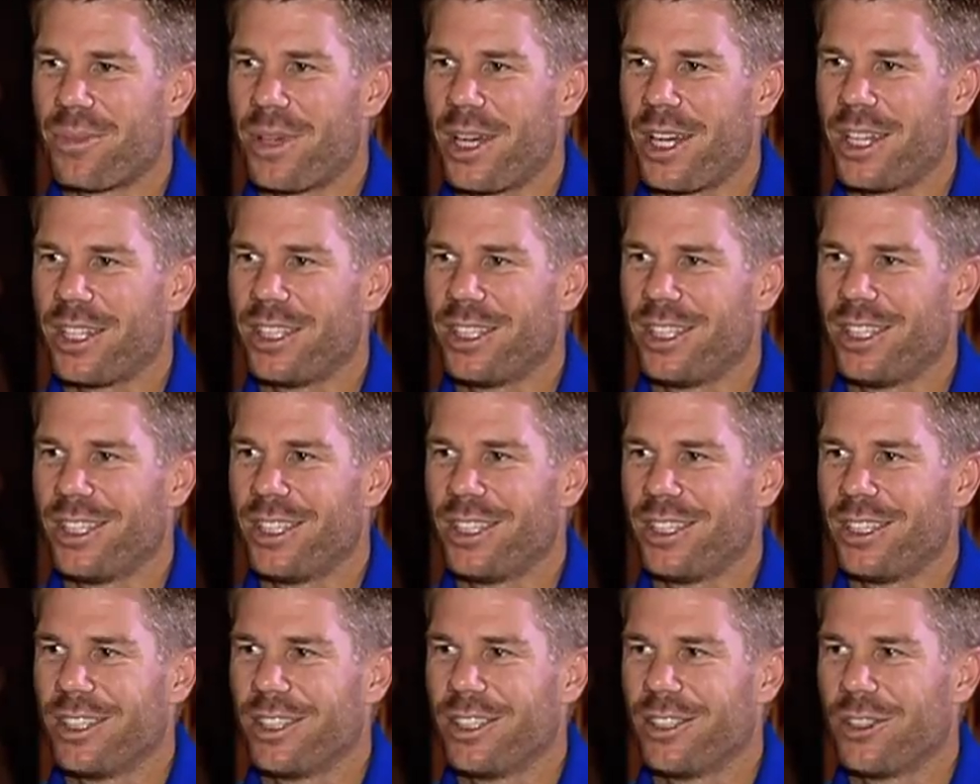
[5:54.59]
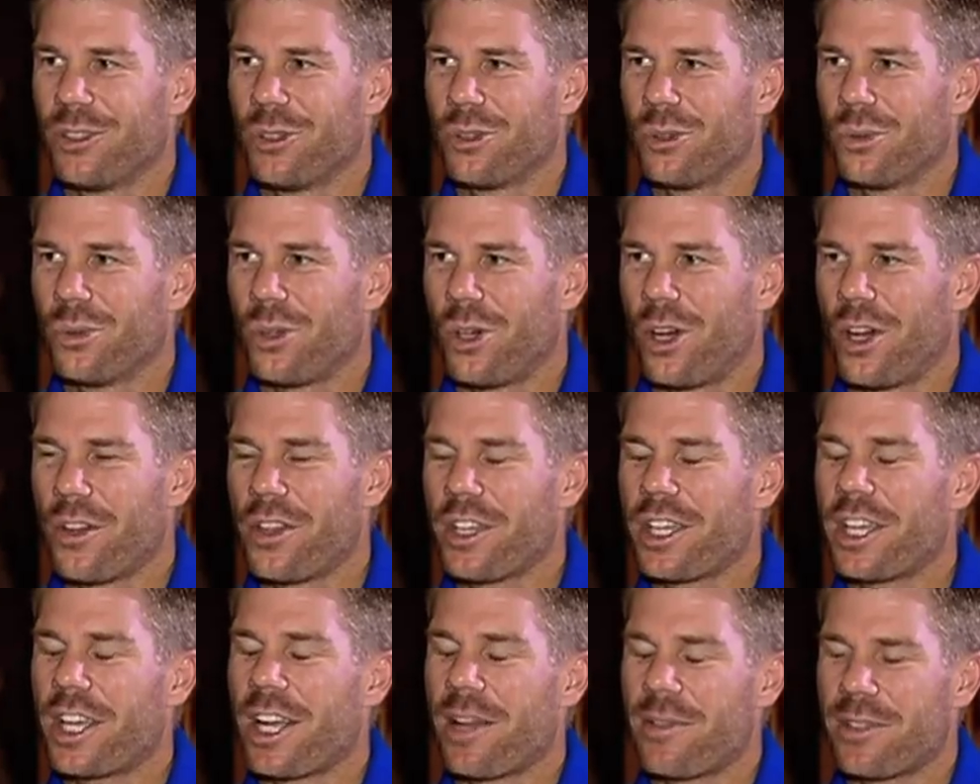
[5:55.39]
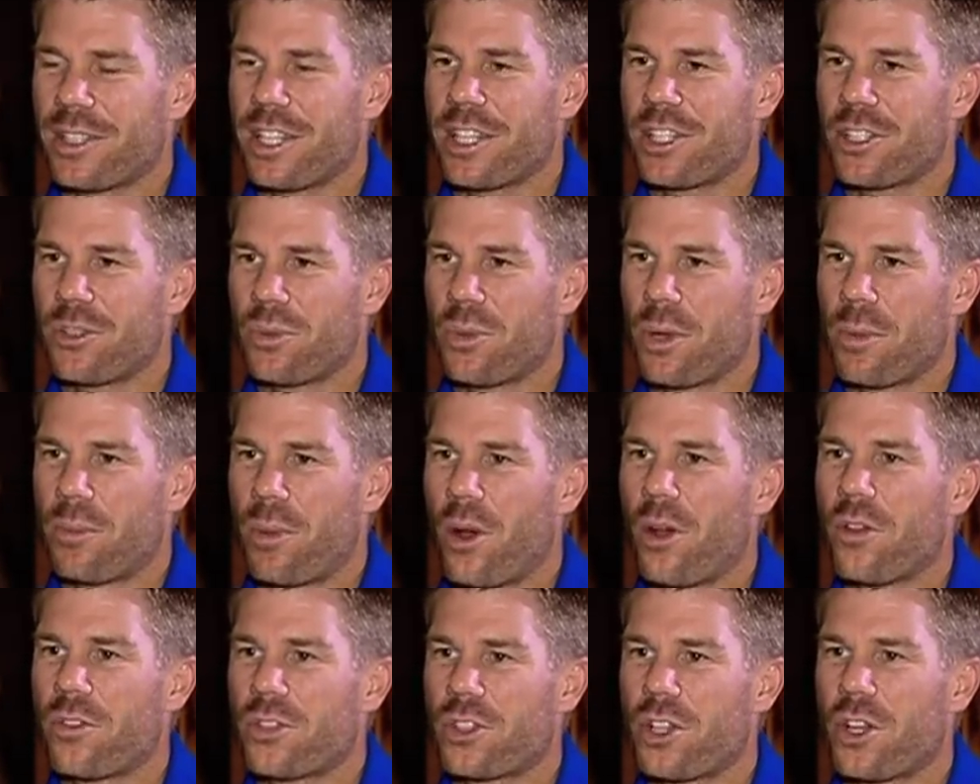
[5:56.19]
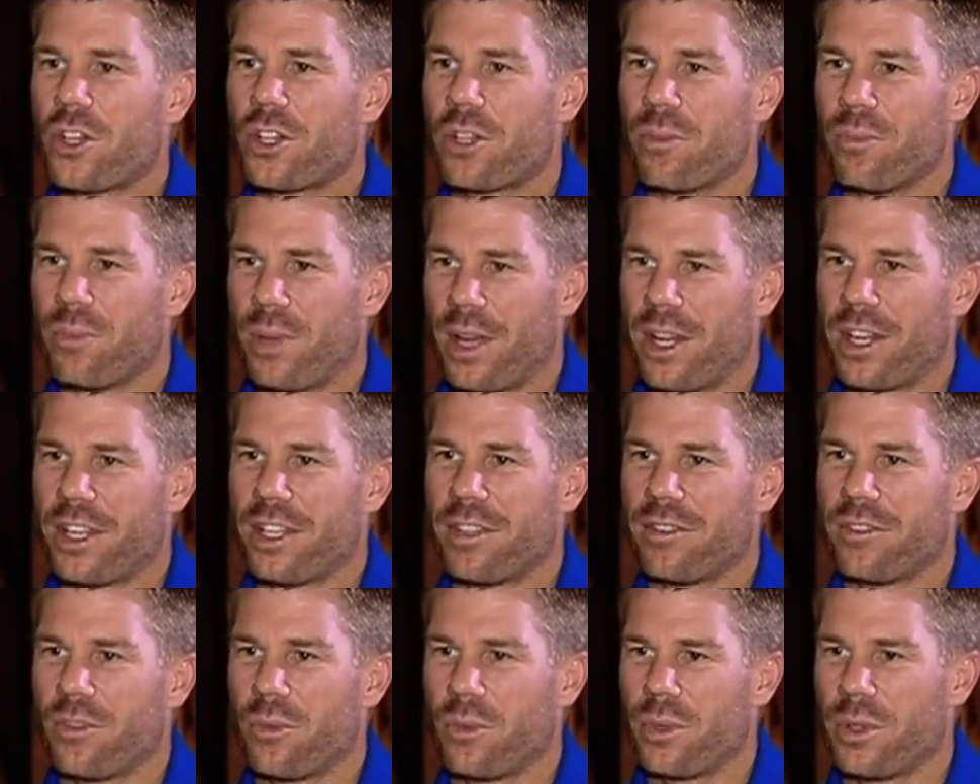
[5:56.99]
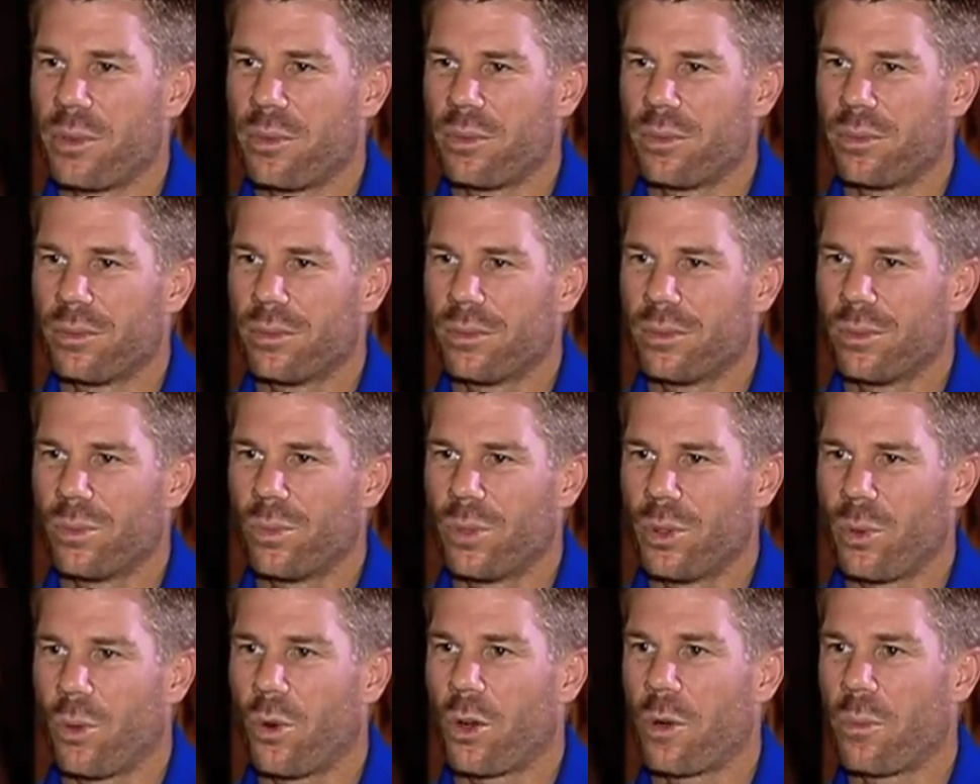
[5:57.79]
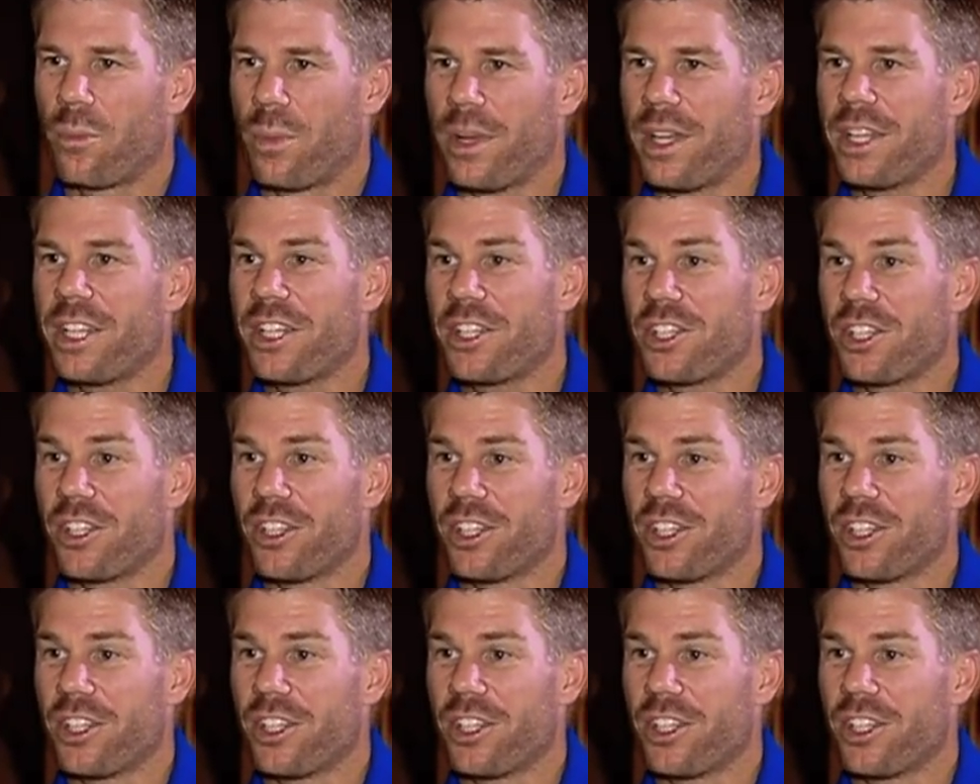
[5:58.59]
But I think it comes down to we're both so competitive and we want to beat each